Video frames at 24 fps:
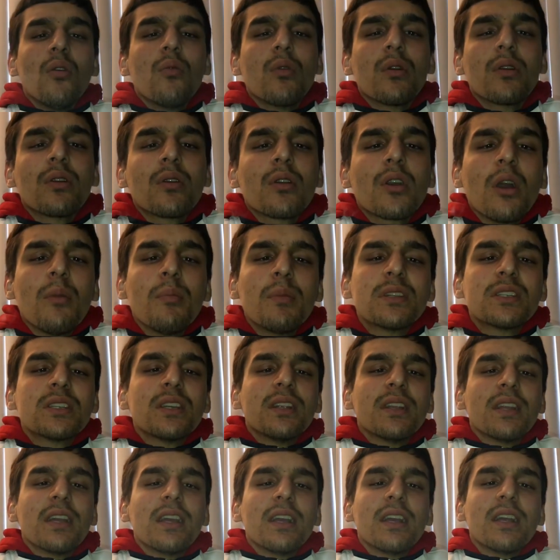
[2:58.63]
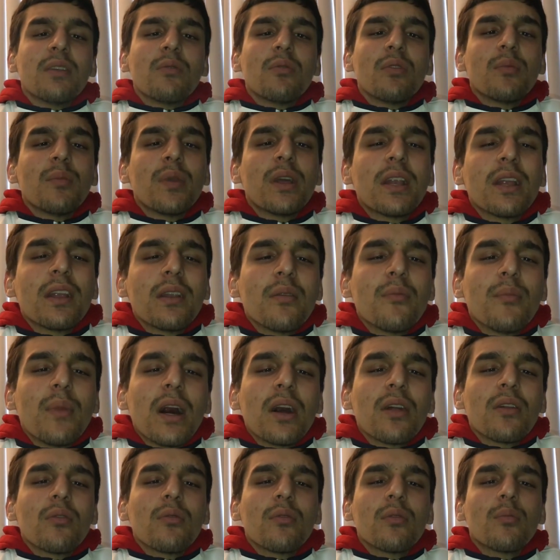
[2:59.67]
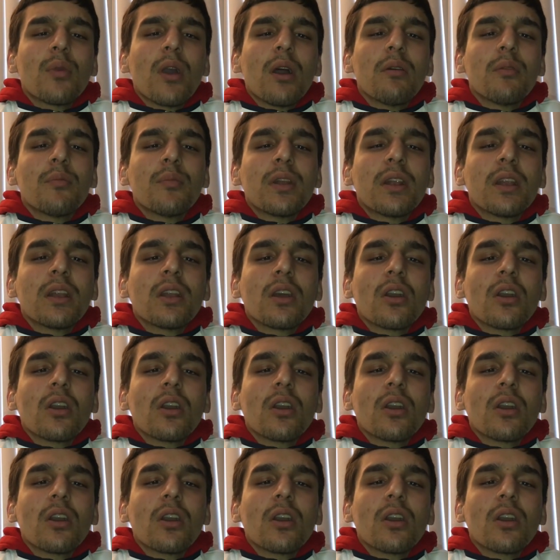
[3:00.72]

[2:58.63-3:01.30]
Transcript: we're coming to an end. And we've probably been